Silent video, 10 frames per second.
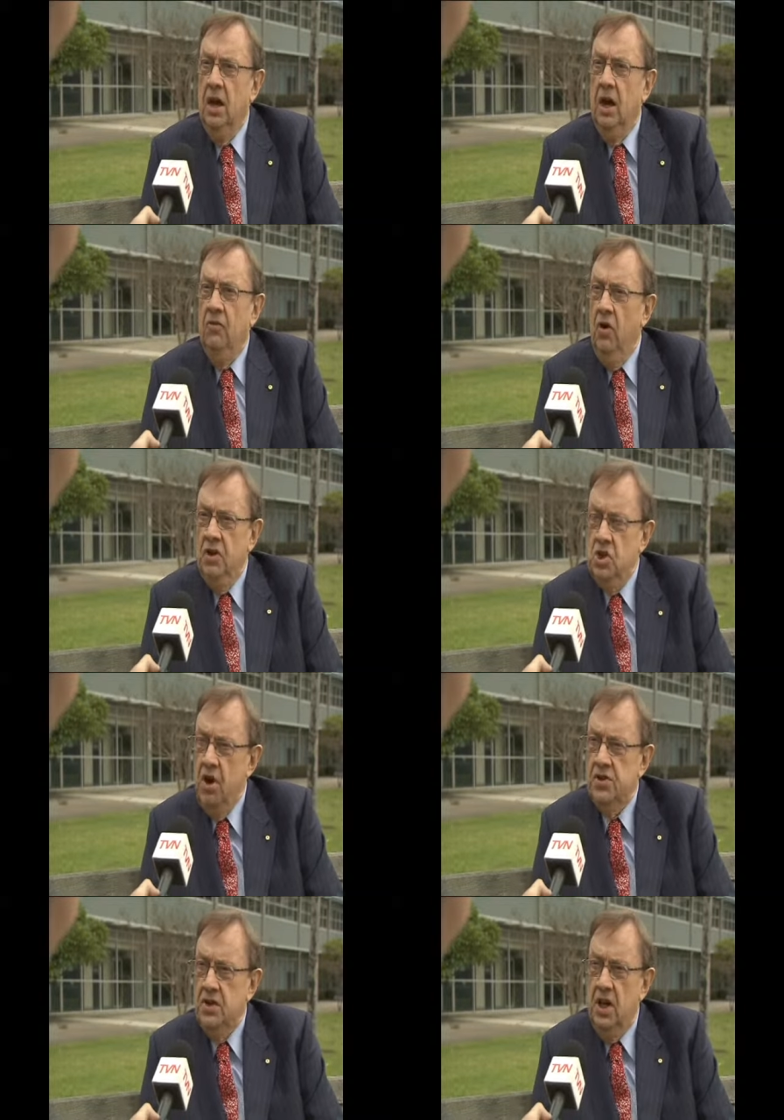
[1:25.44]
uh, for
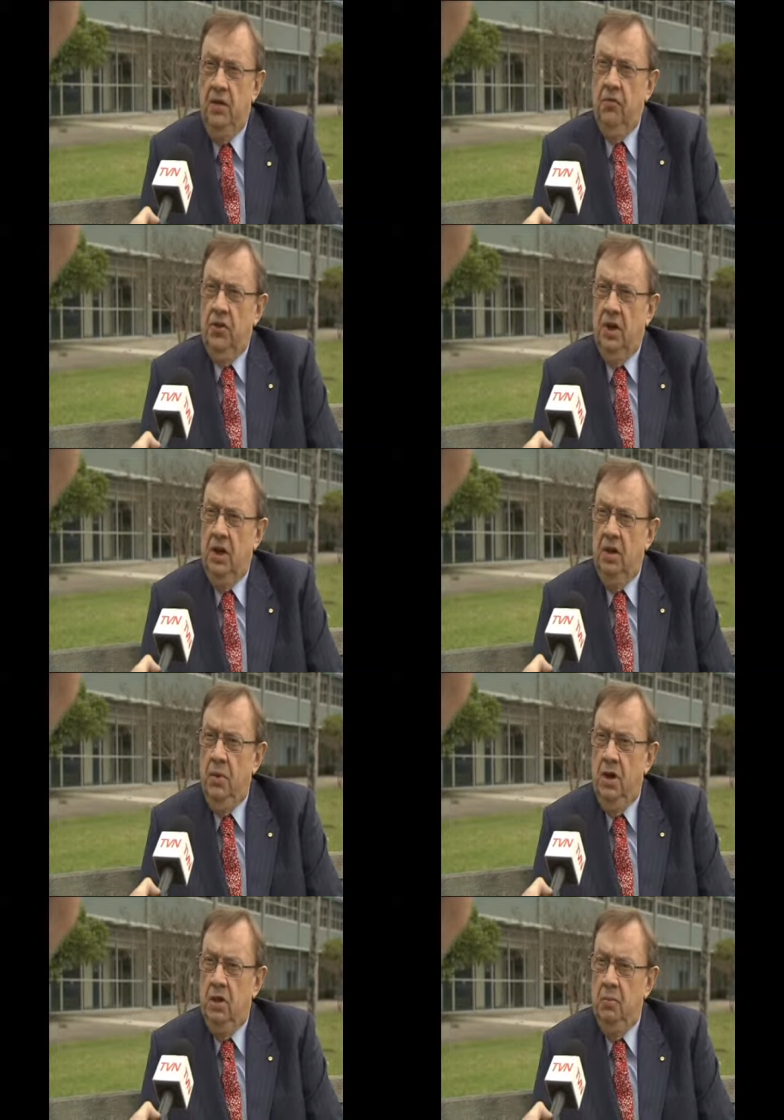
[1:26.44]
just everything
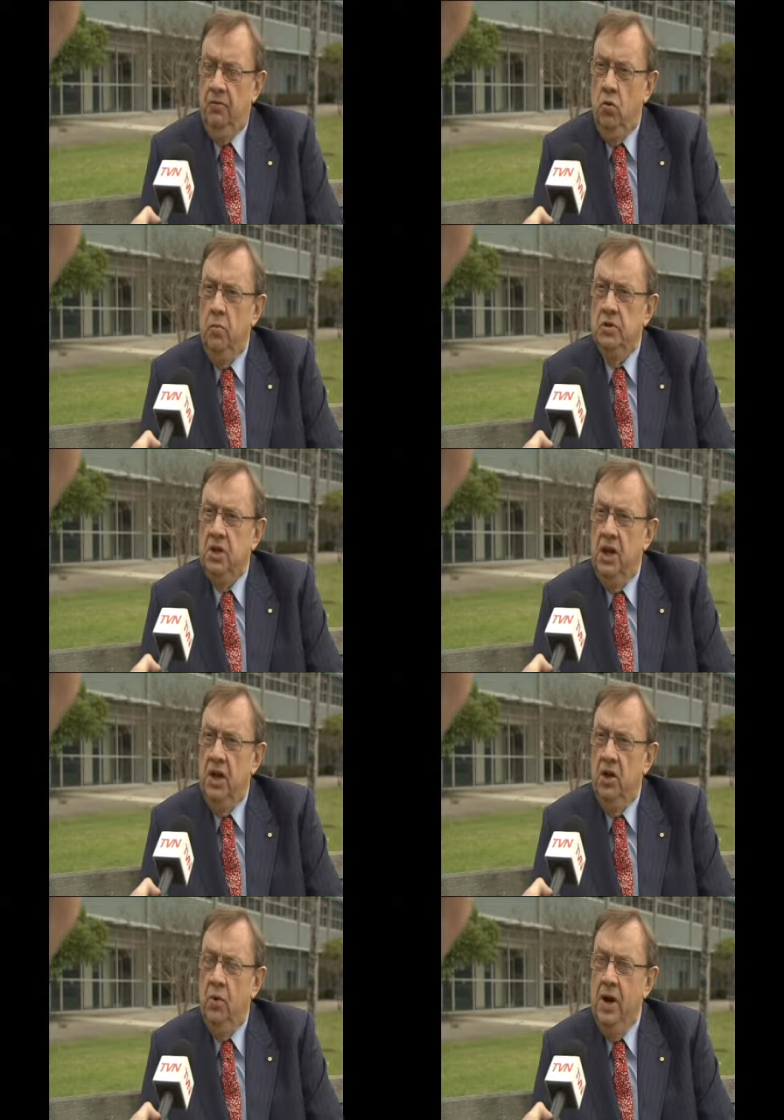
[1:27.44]
about their performance and
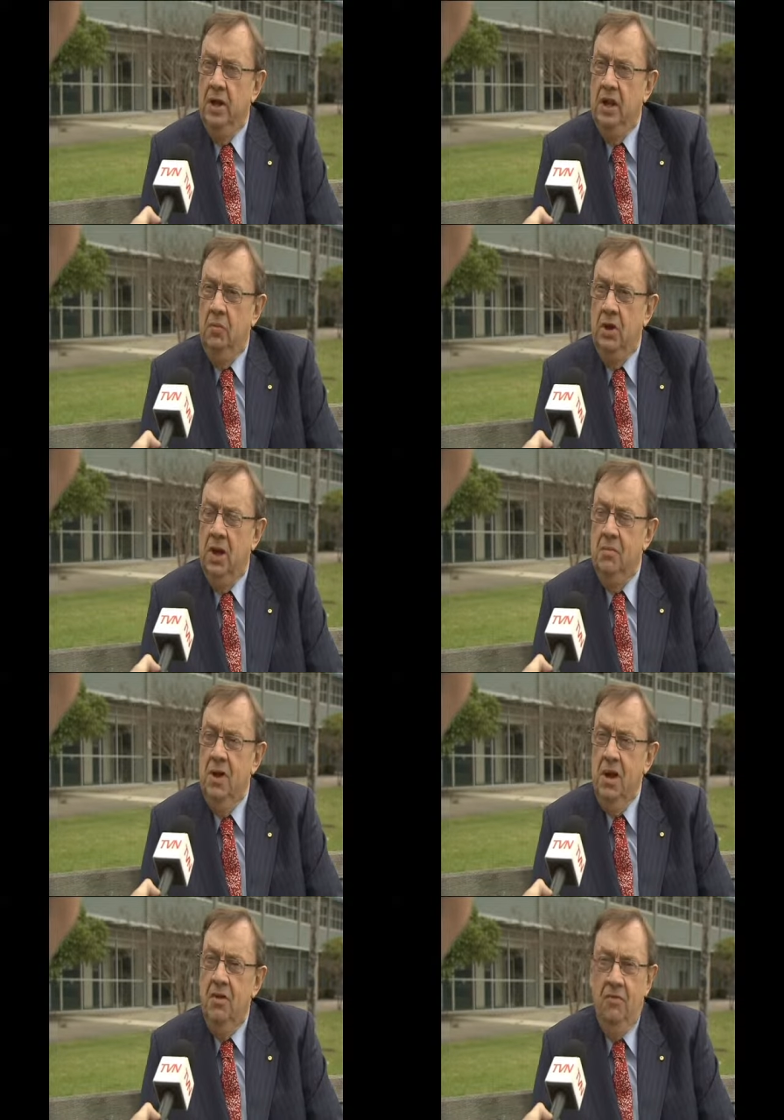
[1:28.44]
how to run, and they become
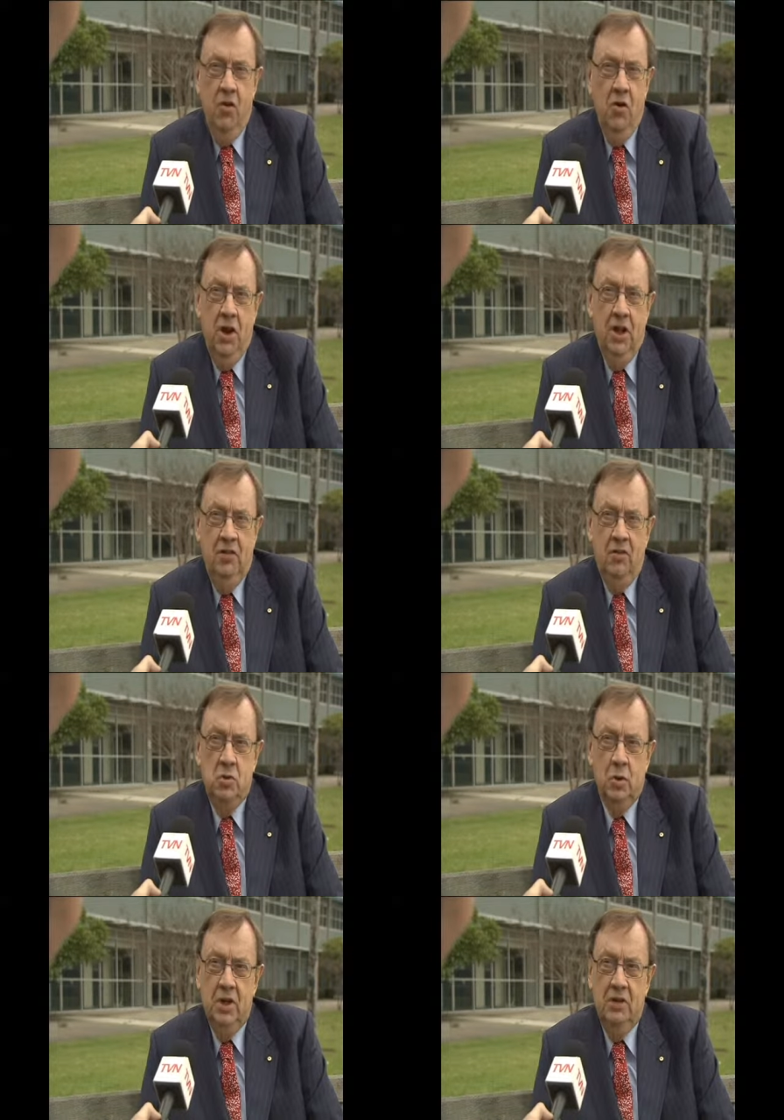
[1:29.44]
very
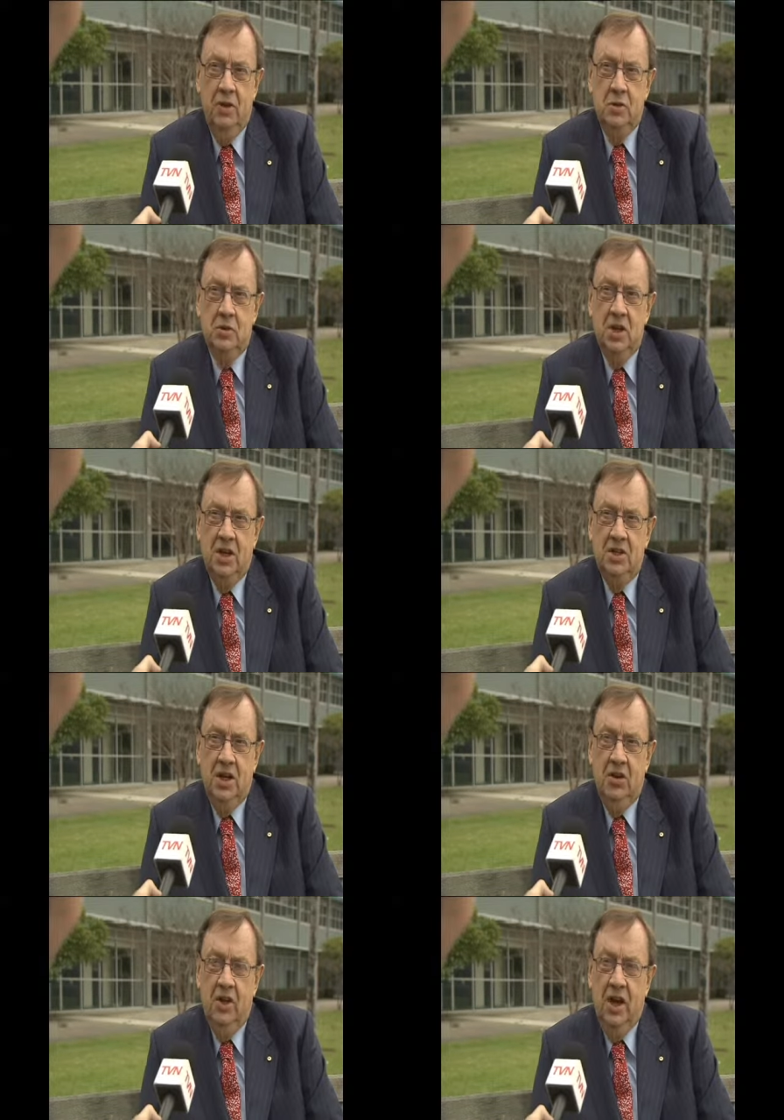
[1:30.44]
individual individuals. I can
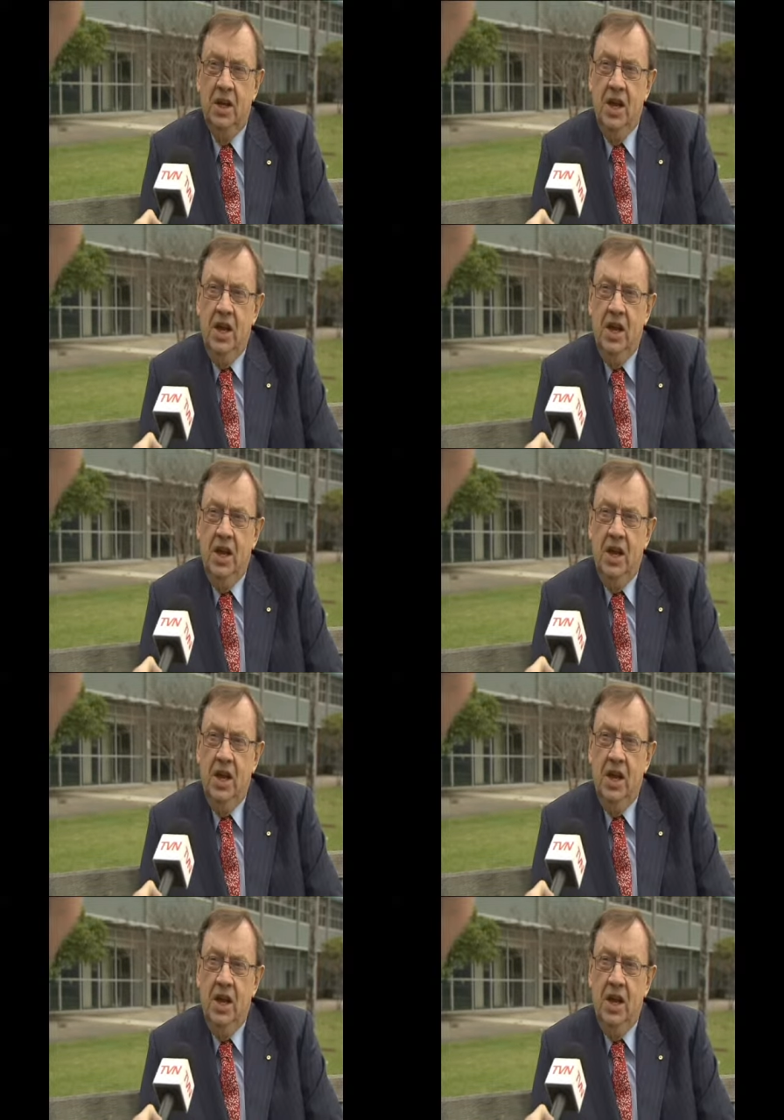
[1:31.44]
tell you that.